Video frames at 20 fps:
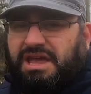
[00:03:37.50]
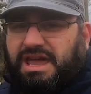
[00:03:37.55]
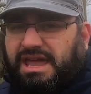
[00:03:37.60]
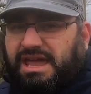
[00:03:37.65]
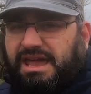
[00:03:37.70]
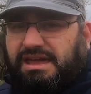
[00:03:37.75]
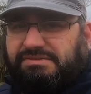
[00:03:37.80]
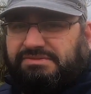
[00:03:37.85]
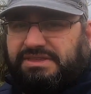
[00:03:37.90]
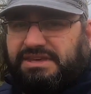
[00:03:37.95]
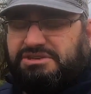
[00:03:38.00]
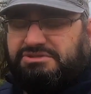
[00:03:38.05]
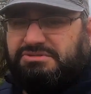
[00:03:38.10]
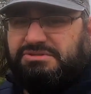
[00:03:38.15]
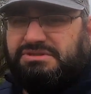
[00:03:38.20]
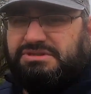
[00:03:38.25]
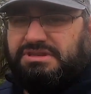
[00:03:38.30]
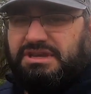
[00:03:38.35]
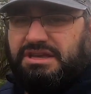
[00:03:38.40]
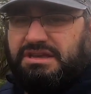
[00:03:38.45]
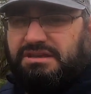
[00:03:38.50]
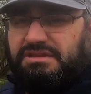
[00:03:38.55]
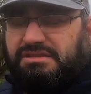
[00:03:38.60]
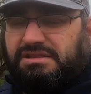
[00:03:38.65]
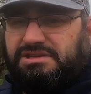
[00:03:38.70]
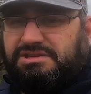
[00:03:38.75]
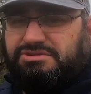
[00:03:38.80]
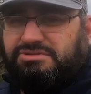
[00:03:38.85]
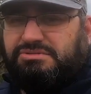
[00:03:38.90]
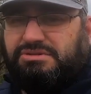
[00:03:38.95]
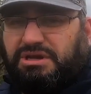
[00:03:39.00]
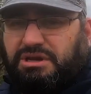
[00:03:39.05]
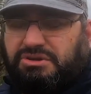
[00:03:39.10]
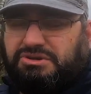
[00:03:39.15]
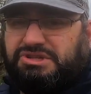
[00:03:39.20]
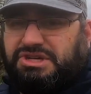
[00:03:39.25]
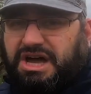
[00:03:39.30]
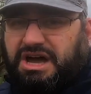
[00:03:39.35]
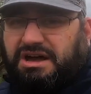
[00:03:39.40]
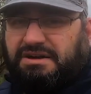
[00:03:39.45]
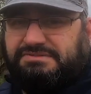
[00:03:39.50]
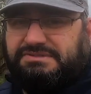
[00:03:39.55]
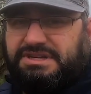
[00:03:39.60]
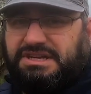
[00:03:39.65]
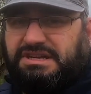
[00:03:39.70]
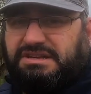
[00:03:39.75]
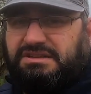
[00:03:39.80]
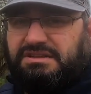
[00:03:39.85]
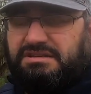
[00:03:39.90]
If this was looked after,